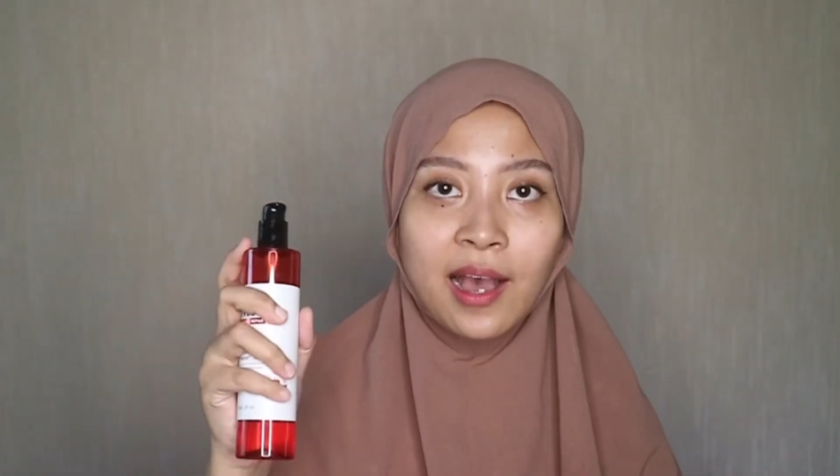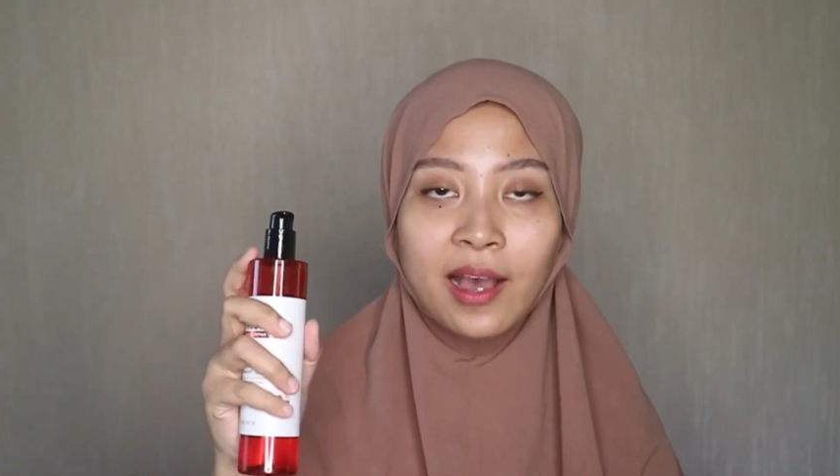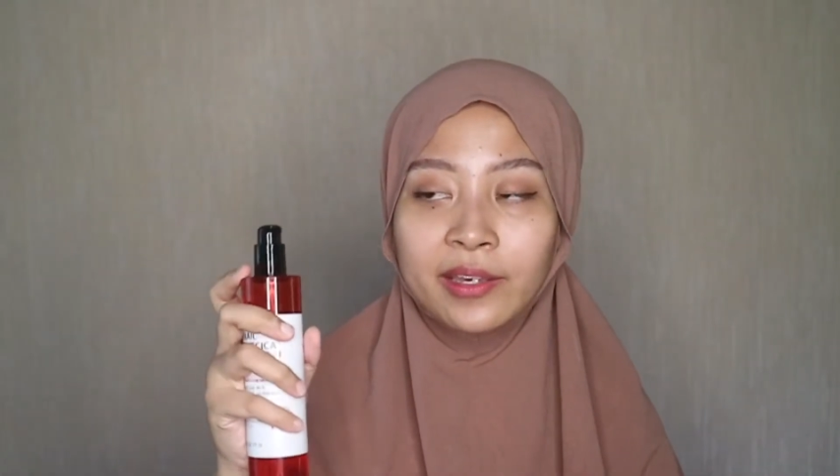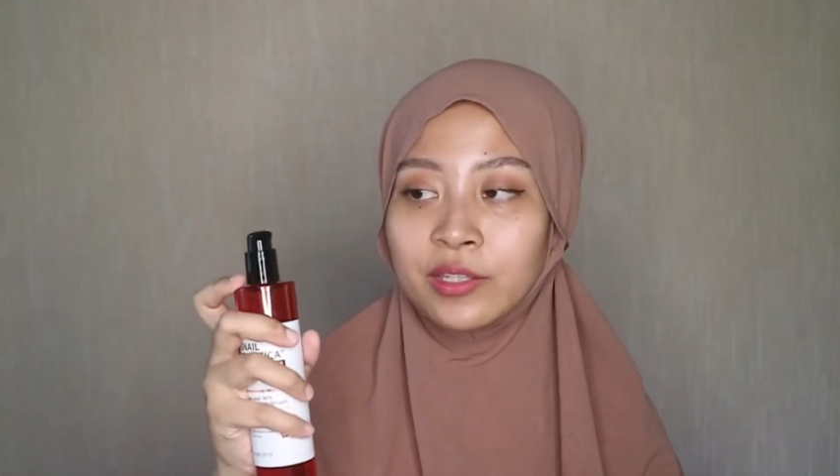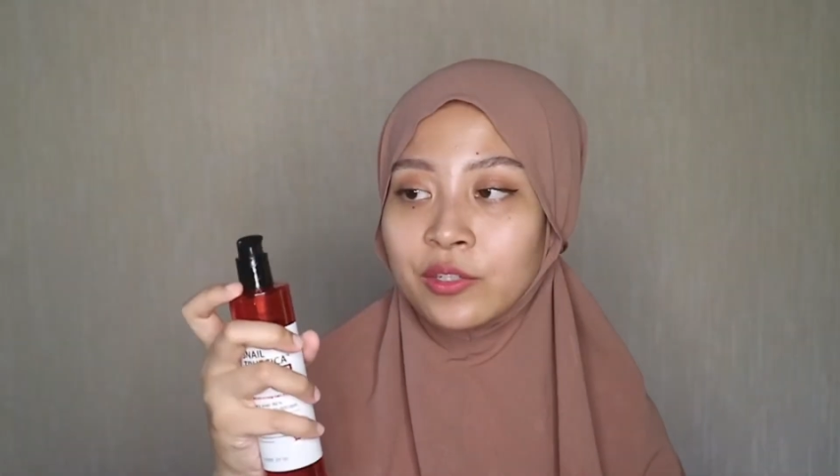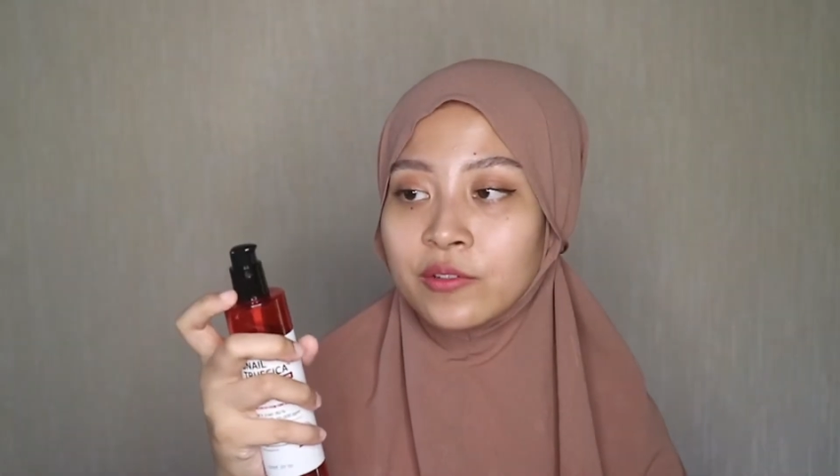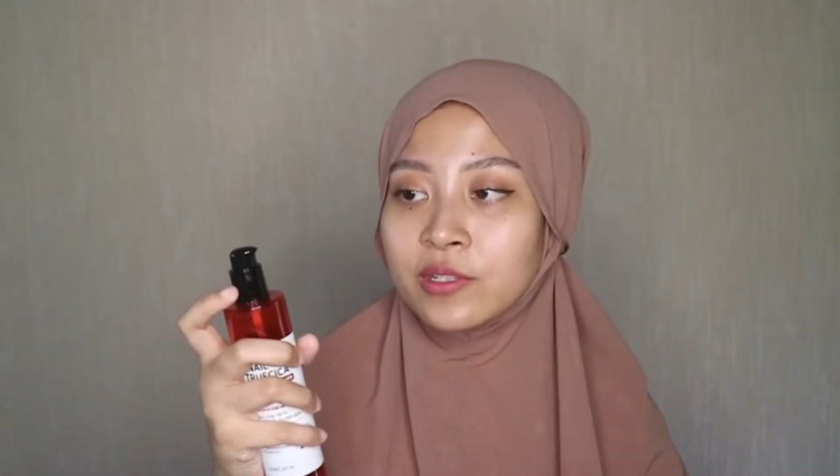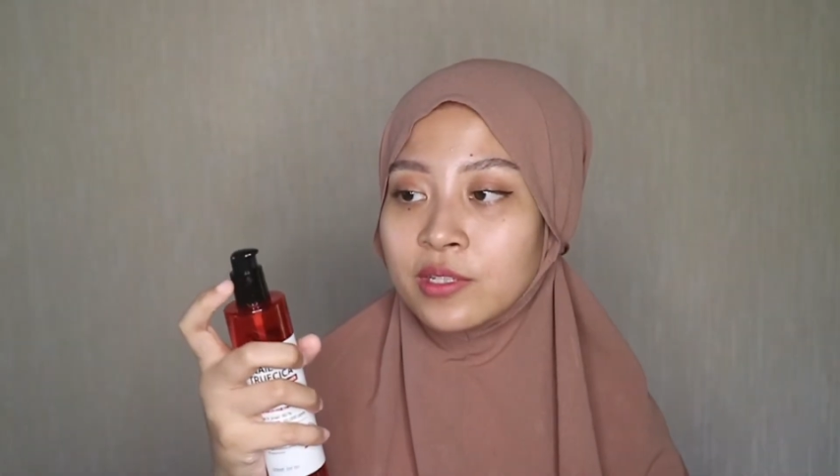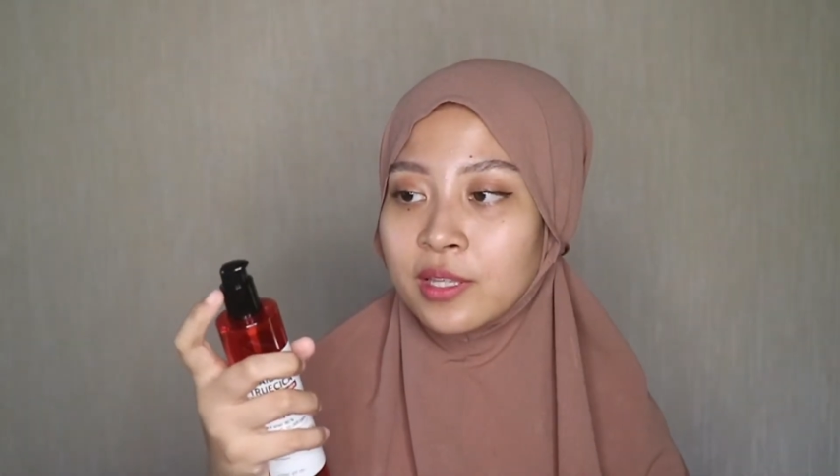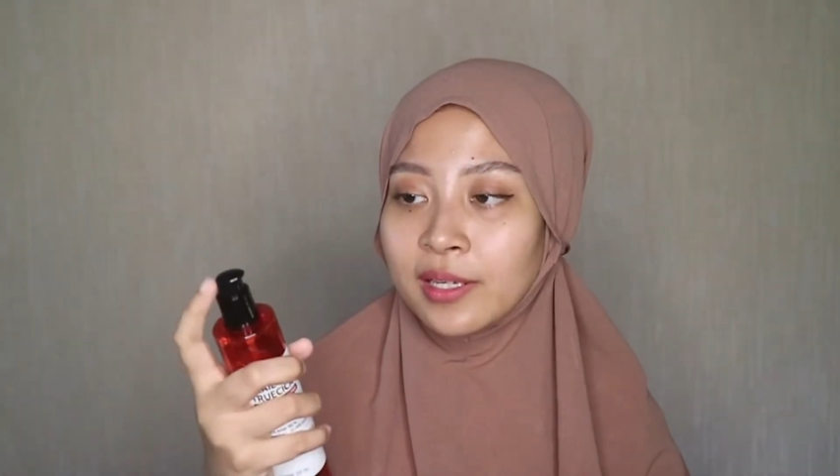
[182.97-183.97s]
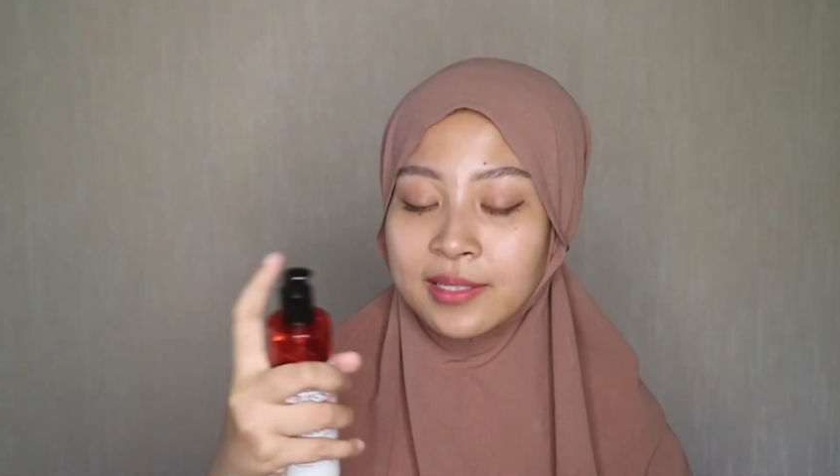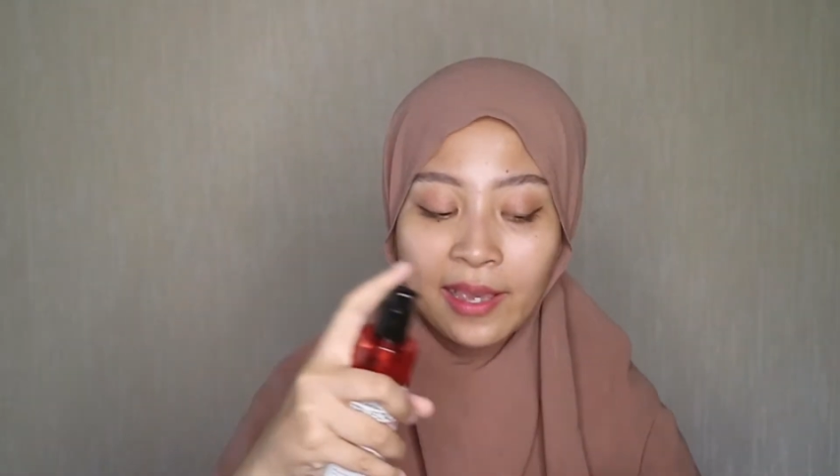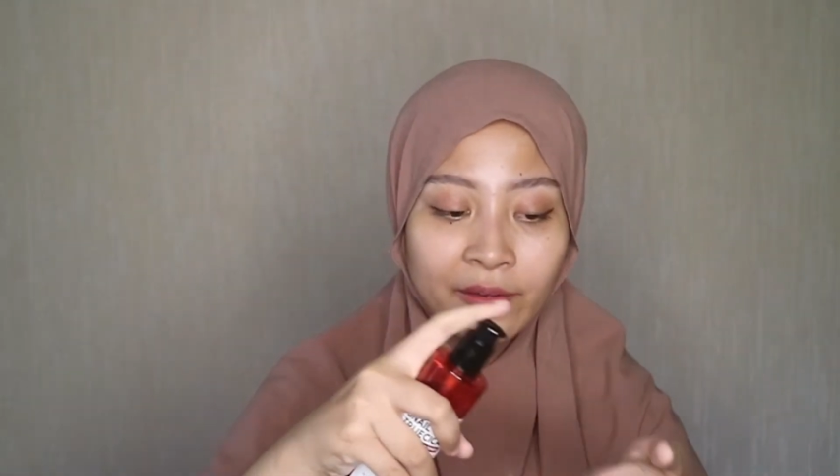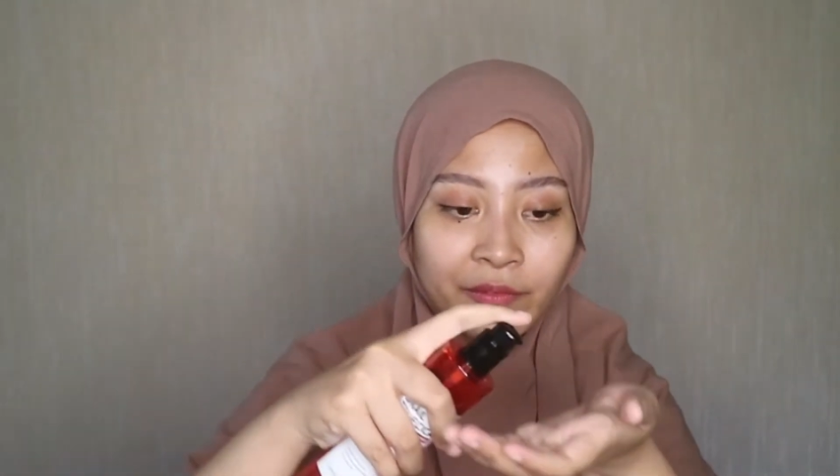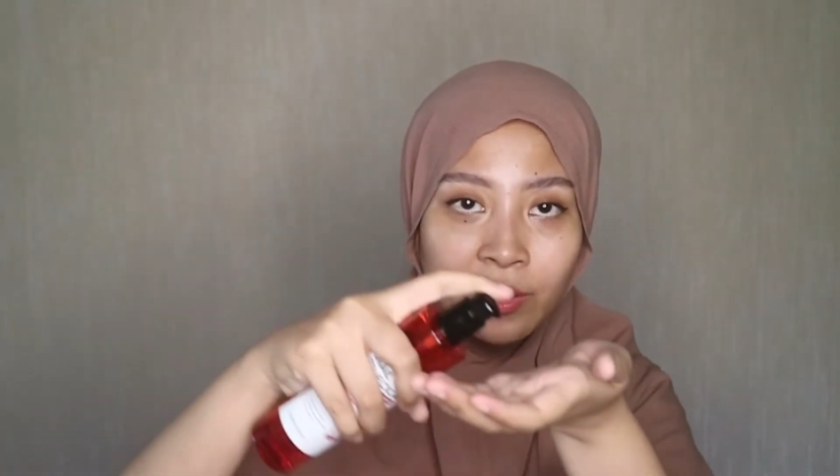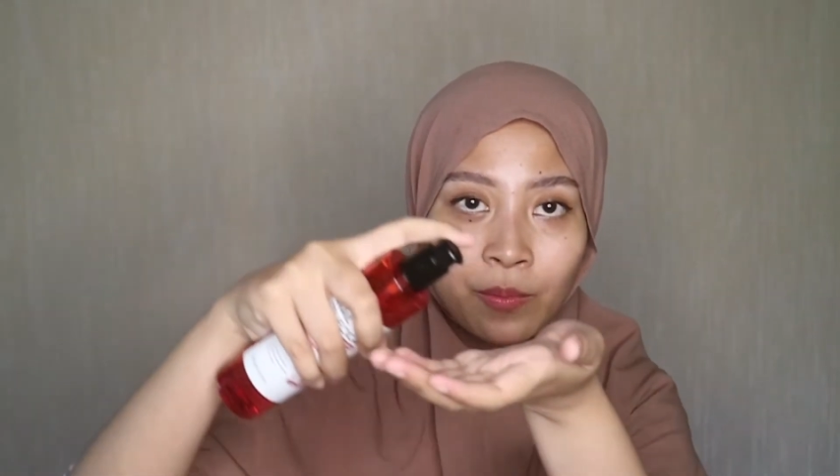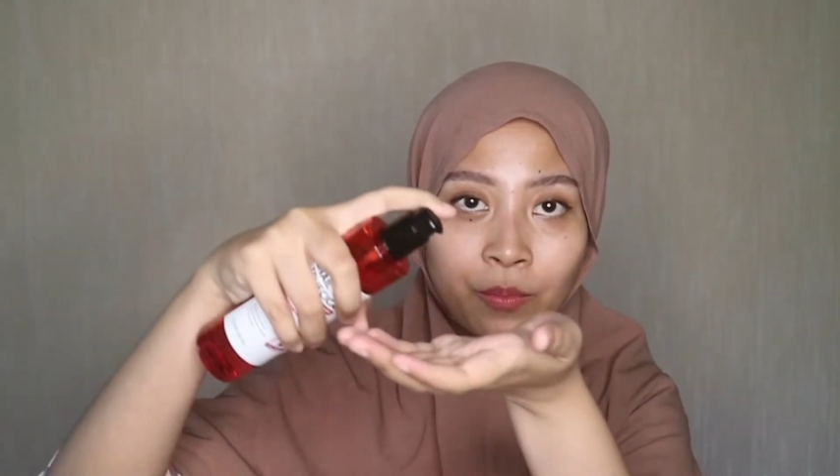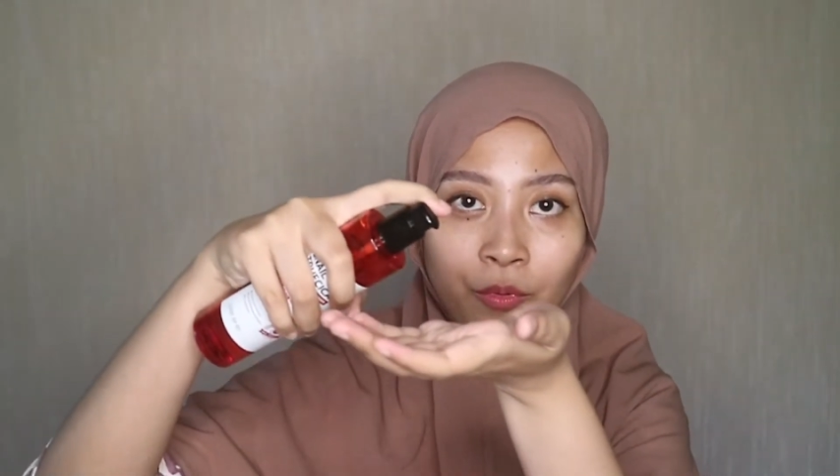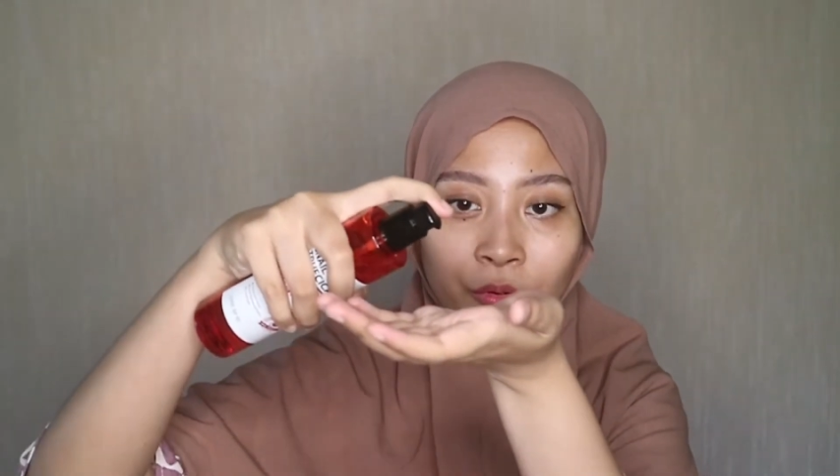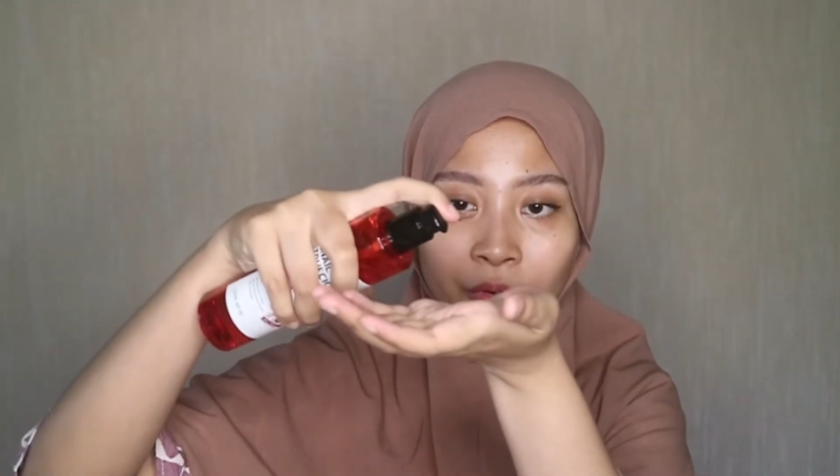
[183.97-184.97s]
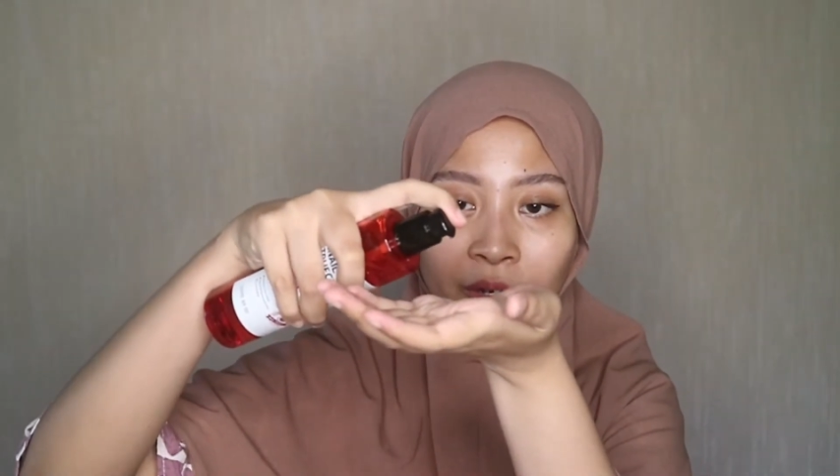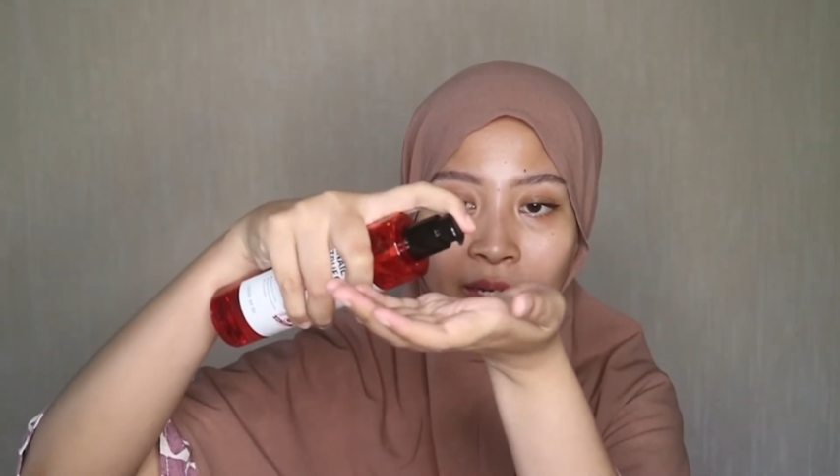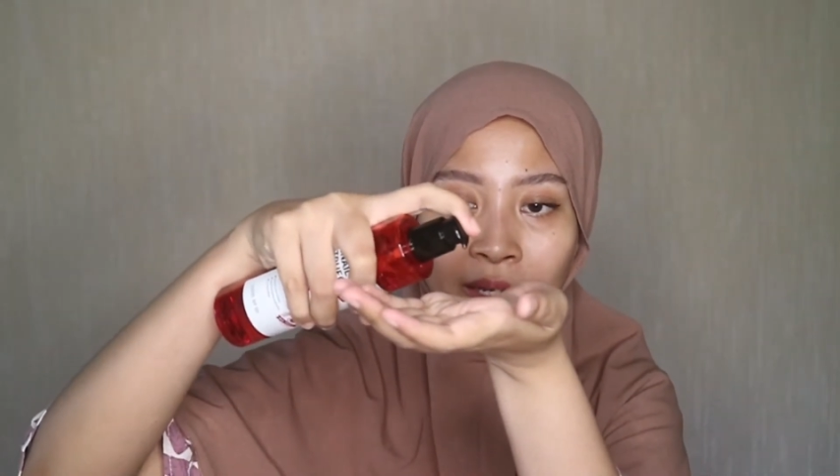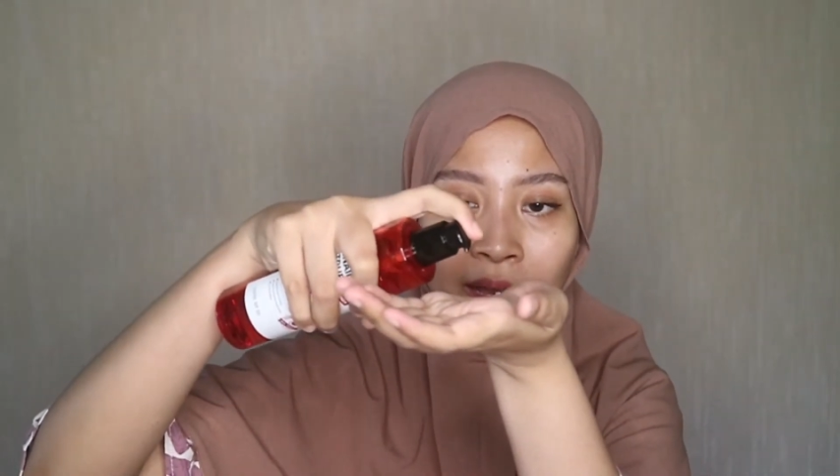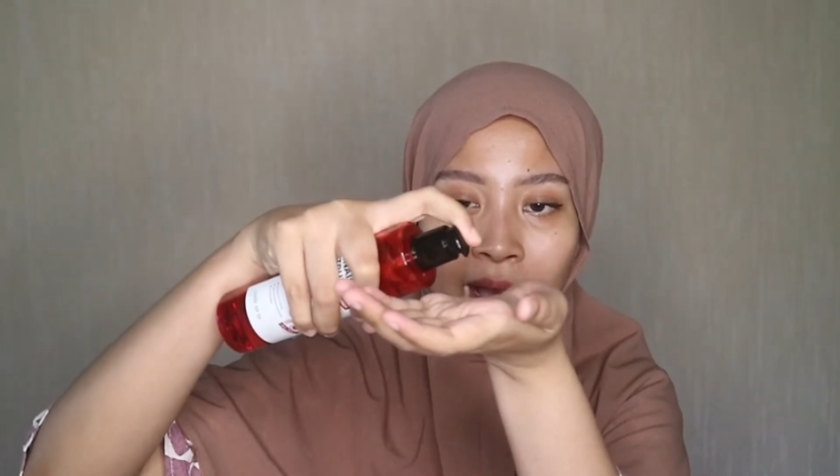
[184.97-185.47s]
I use this every morning.